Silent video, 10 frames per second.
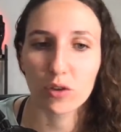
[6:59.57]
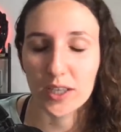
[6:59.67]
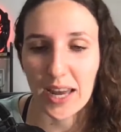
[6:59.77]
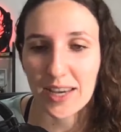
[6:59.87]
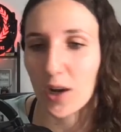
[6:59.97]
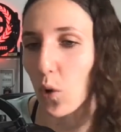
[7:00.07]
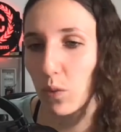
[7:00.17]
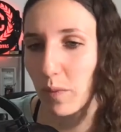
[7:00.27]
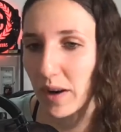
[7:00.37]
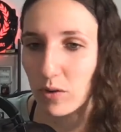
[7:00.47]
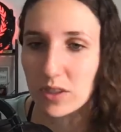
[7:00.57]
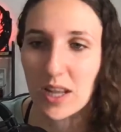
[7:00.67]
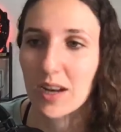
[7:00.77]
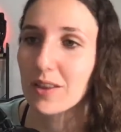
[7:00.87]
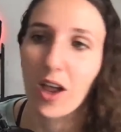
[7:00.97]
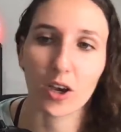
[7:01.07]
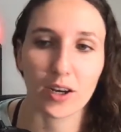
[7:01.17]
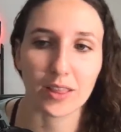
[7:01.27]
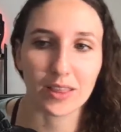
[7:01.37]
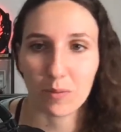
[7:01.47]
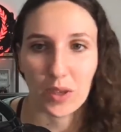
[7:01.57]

getting gold medals that are not going to lead me